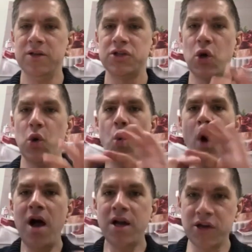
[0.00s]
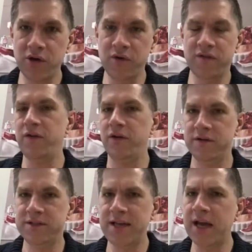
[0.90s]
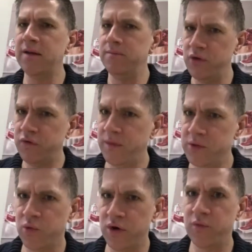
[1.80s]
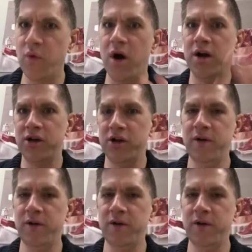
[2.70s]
So Wagyu is the other second most famous word, Wagyu.